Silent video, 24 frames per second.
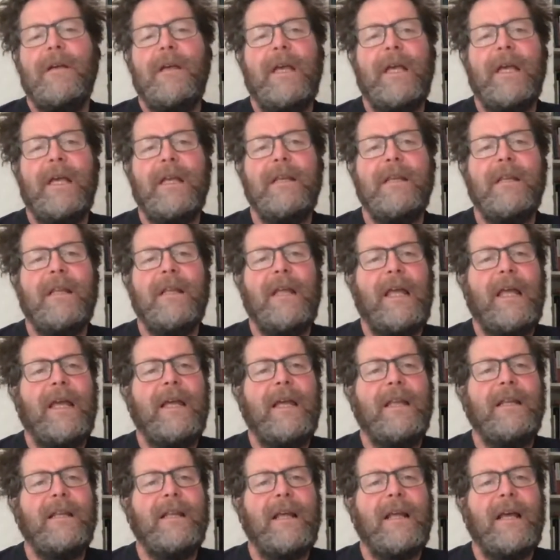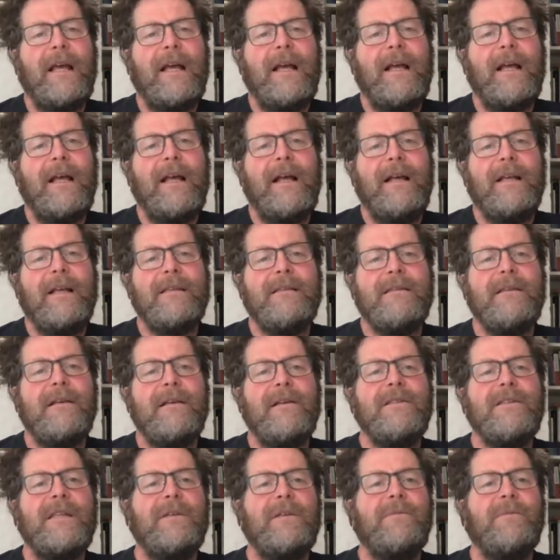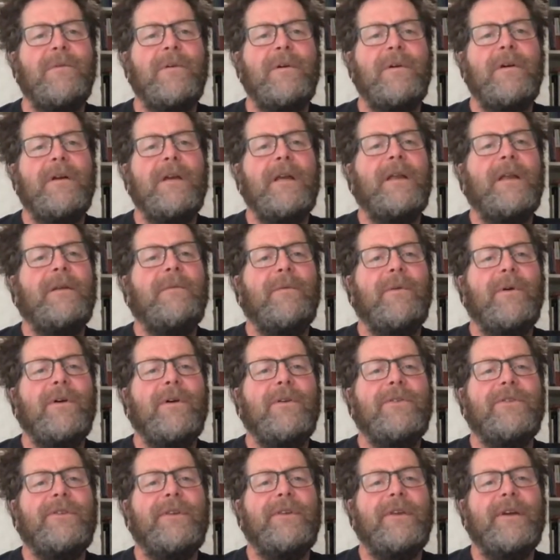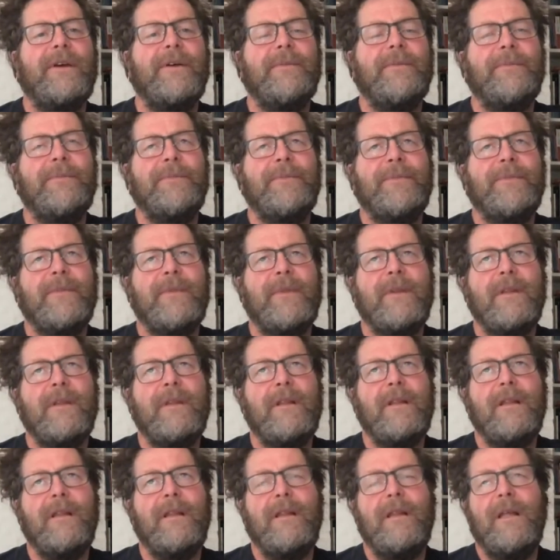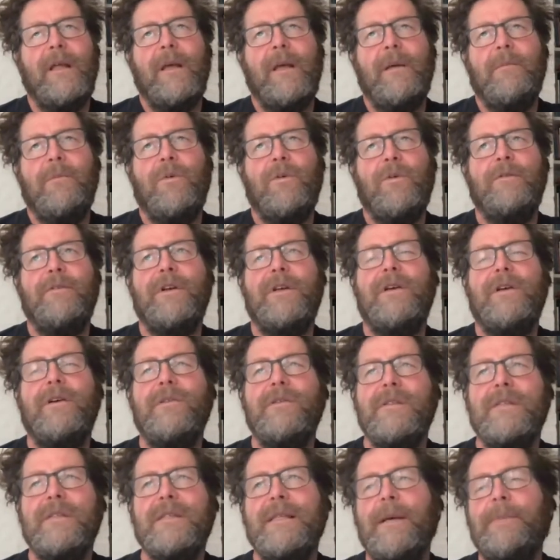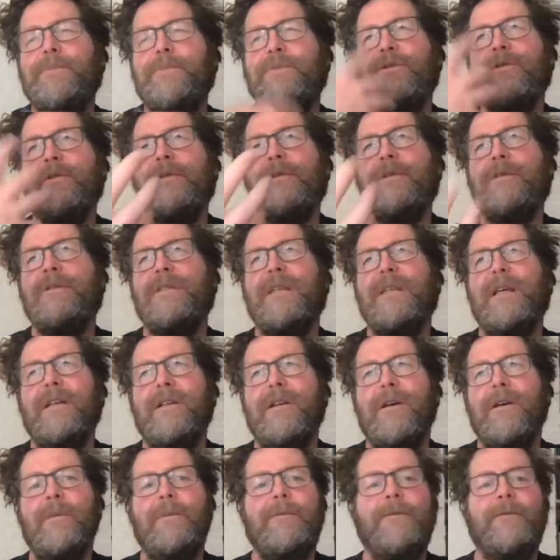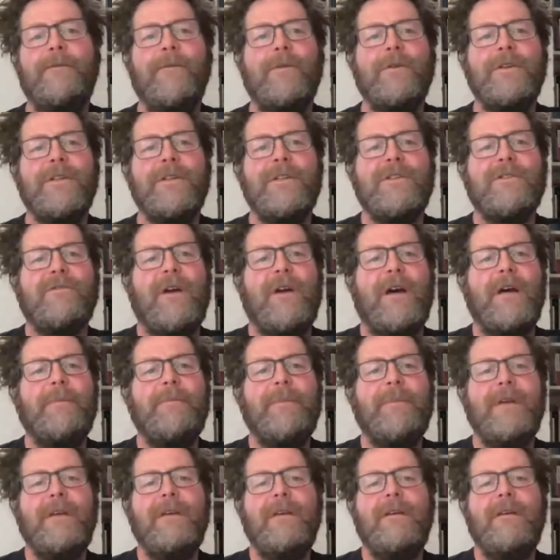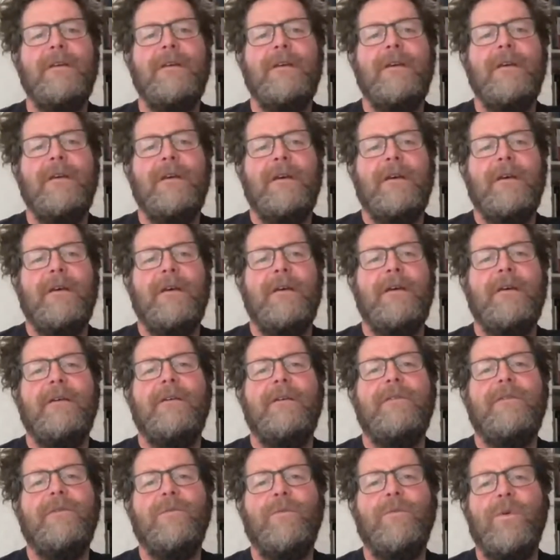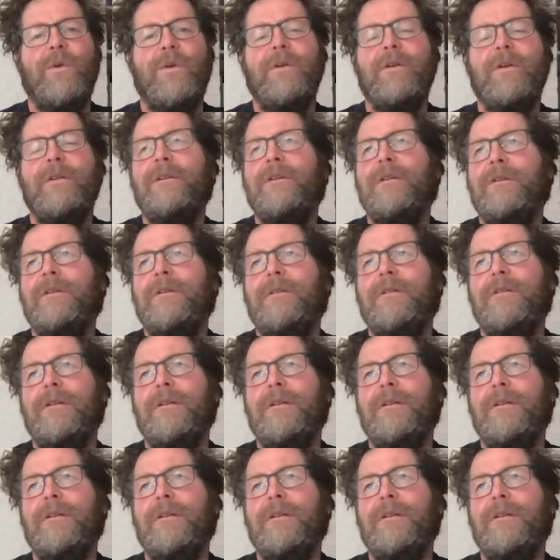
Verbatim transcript: and and as such, it was it was um, more of a conceptual setup for describing uh, the world